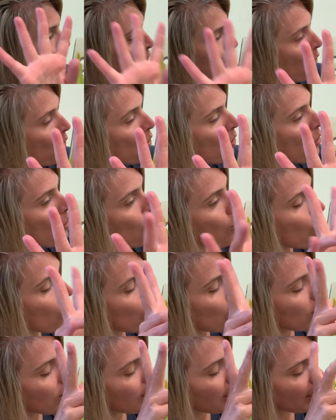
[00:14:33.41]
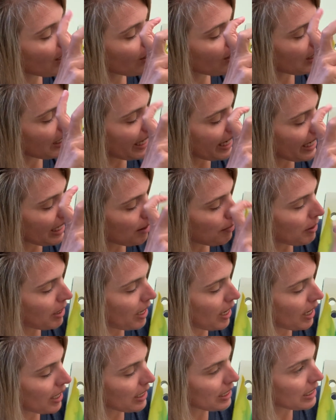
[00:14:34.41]
4 little
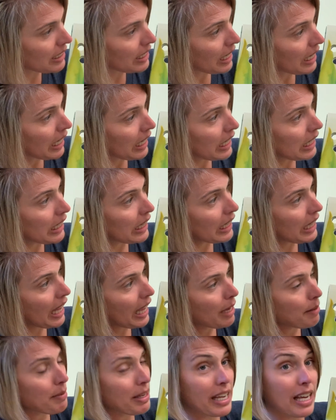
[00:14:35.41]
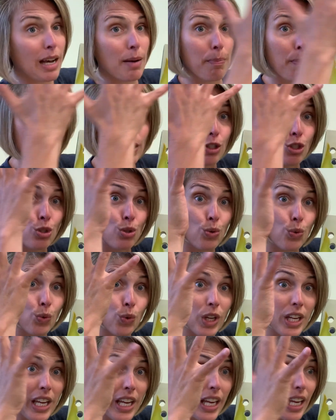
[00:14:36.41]
ladybugs climbing up a
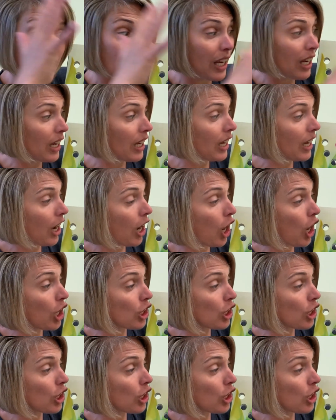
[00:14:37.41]
tree.